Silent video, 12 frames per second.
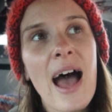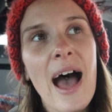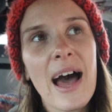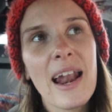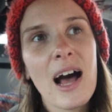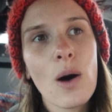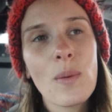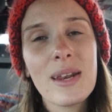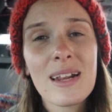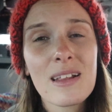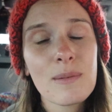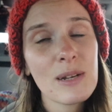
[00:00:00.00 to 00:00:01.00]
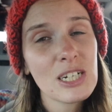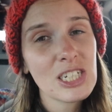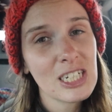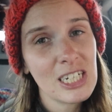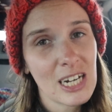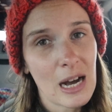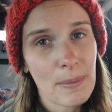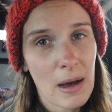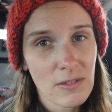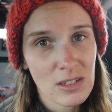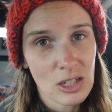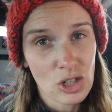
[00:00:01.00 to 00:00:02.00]
And we need a little bit of cheering up
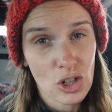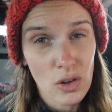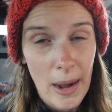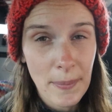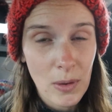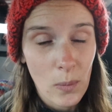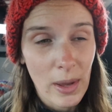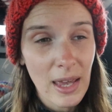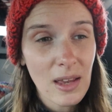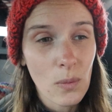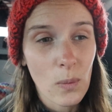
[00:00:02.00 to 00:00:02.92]
after such a crappy week.